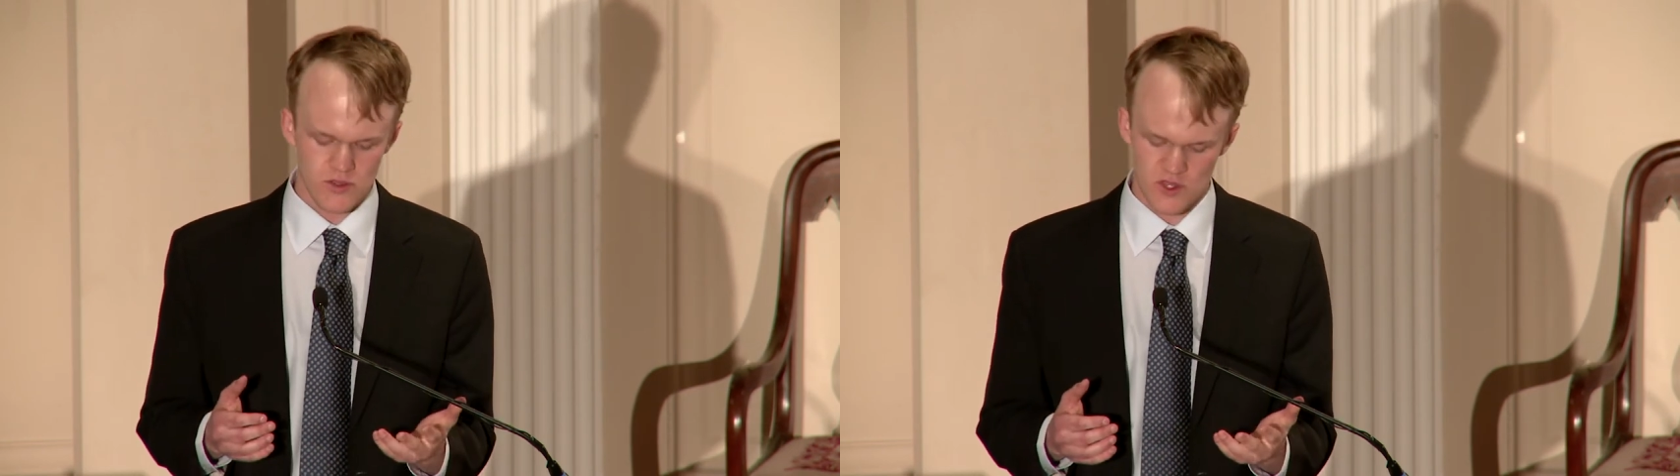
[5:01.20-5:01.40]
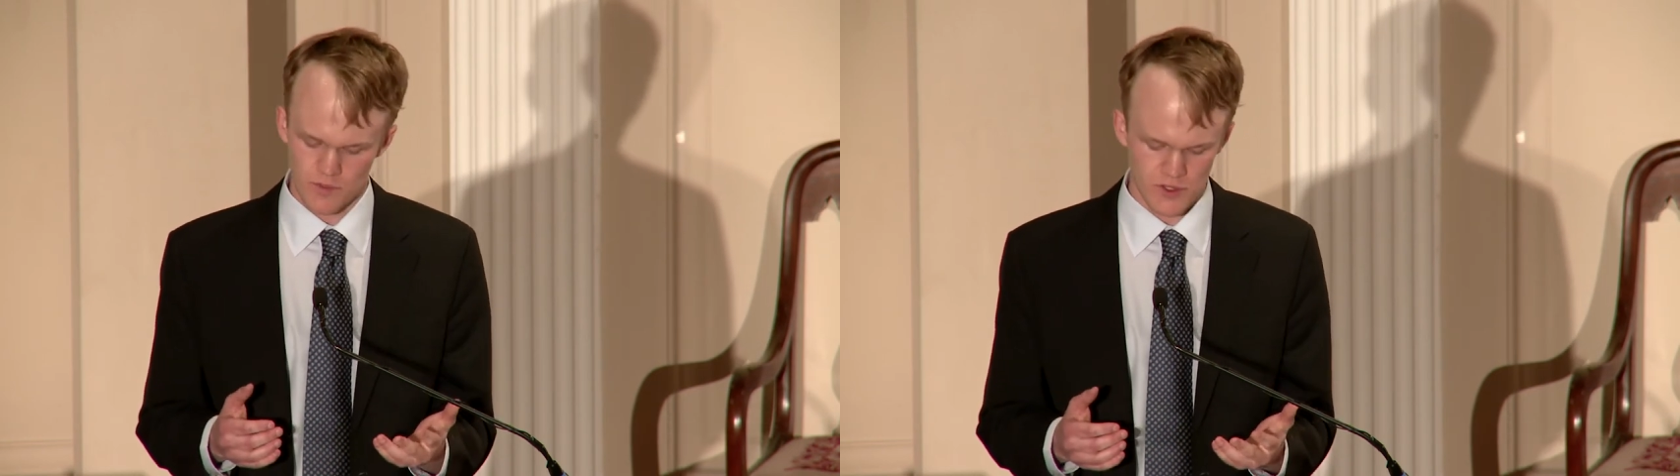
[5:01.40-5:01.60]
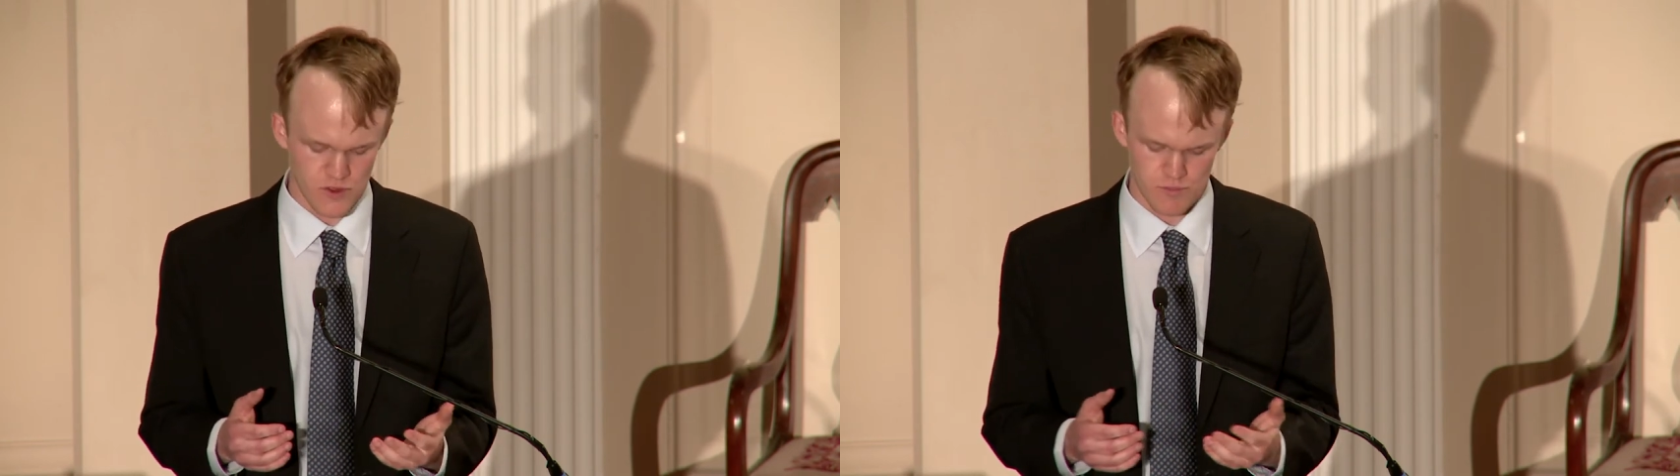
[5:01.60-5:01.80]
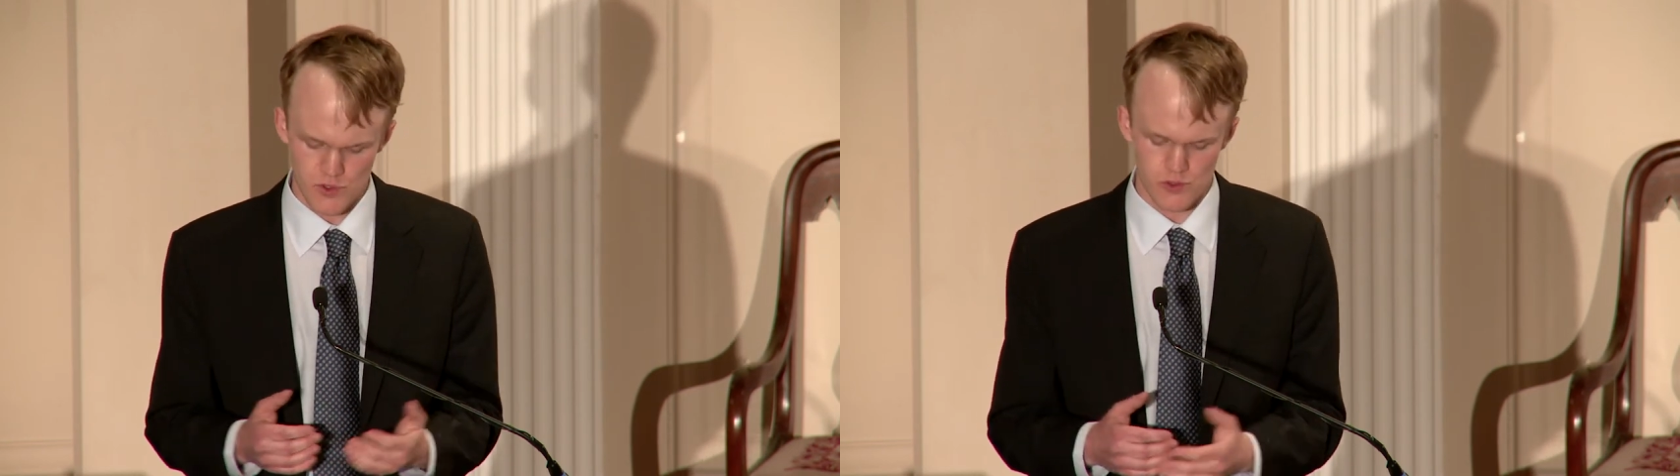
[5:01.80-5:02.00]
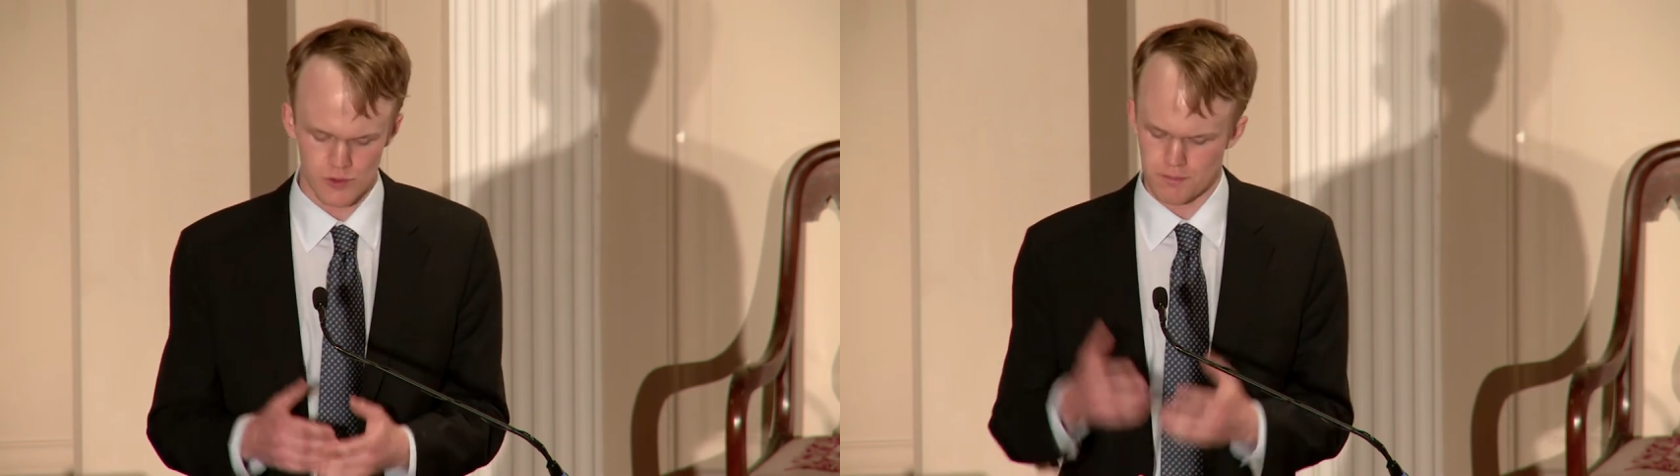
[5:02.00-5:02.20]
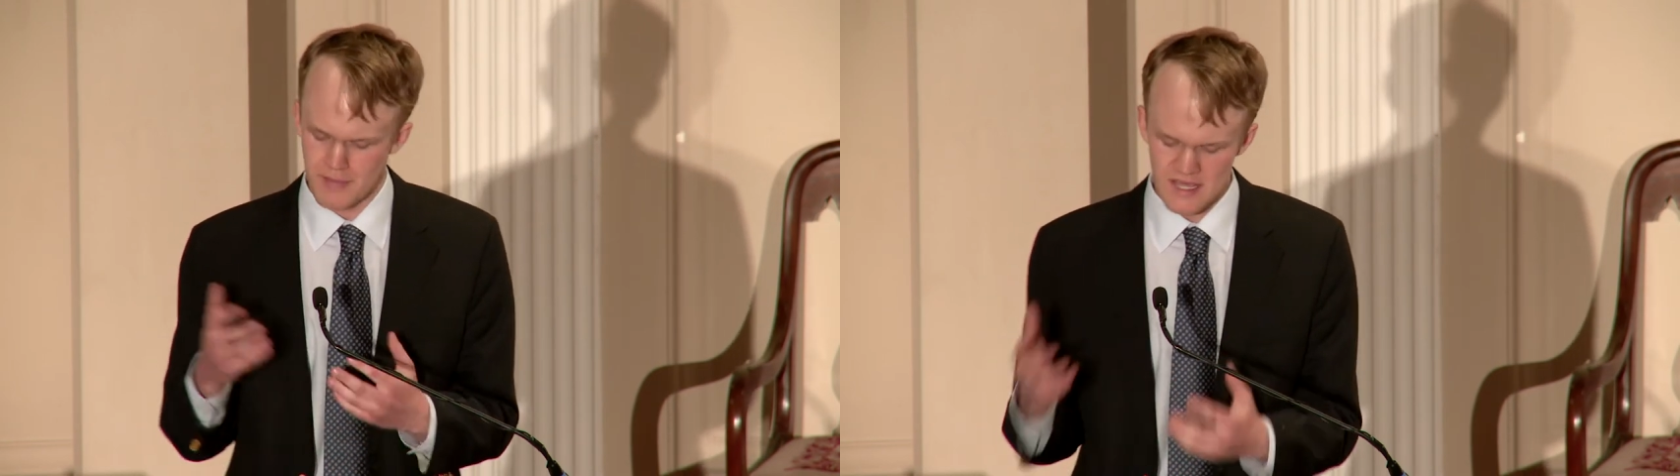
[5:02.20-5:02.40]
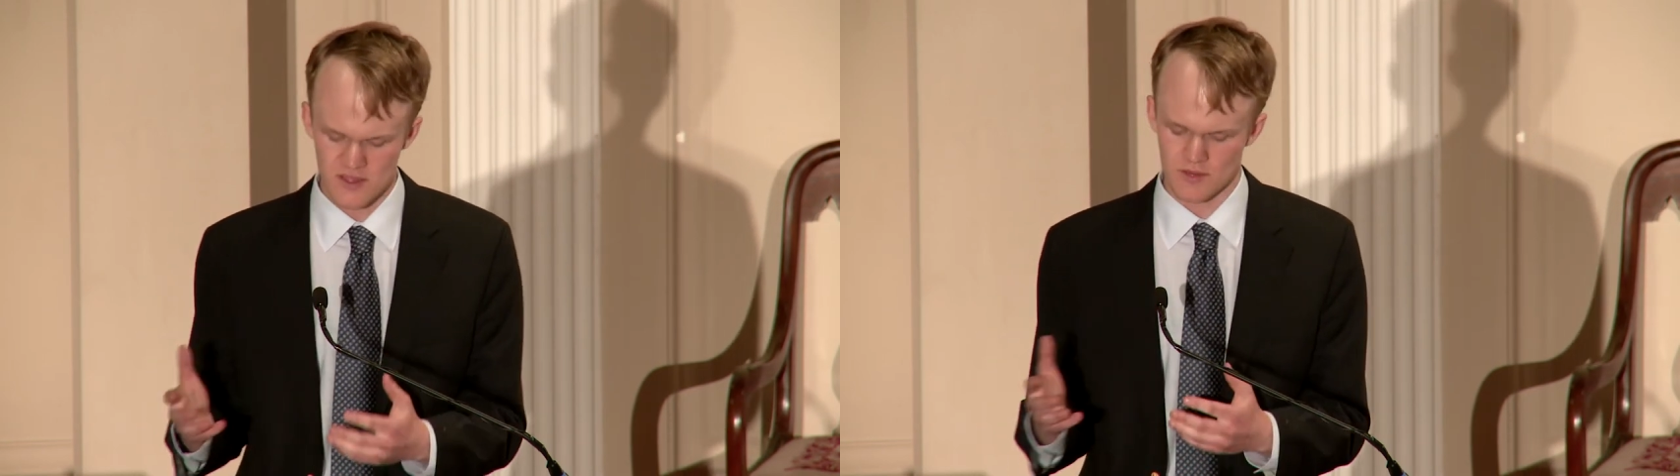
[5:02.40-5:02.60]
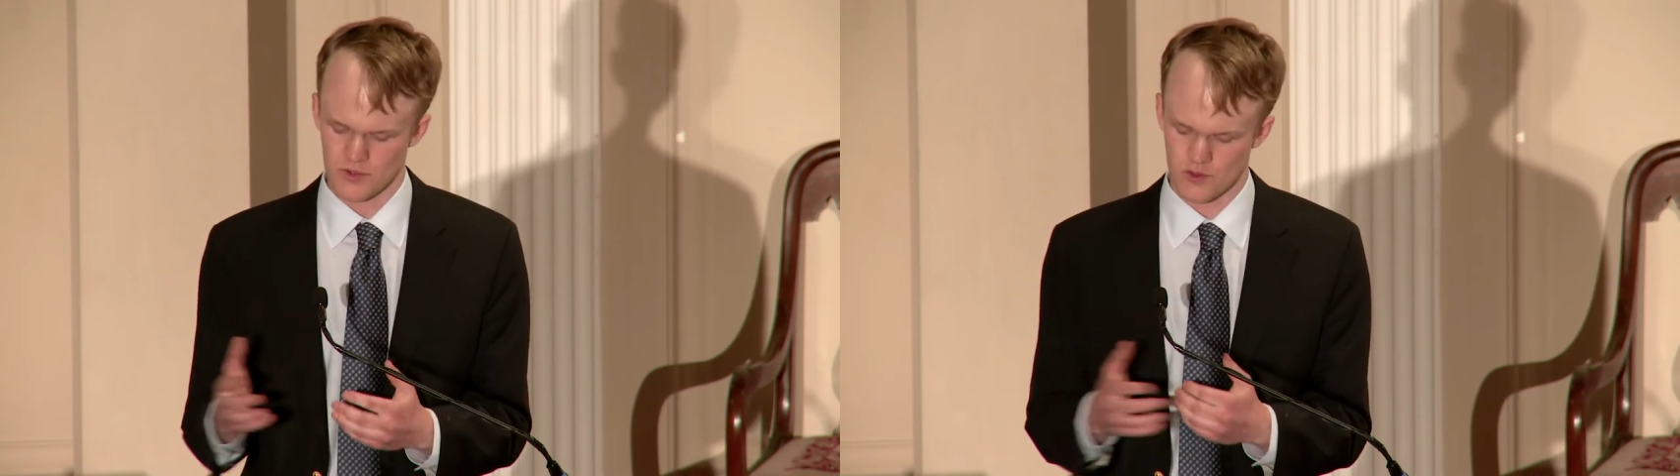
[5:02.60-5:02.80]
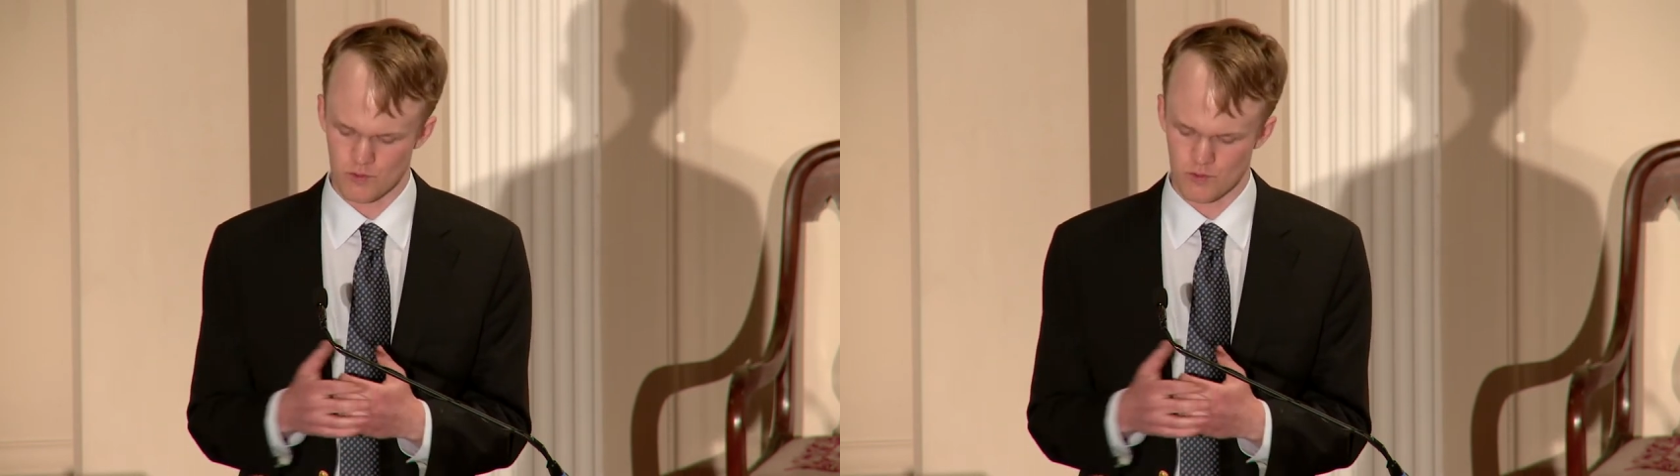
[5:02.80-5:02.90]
someone's mood, make someone's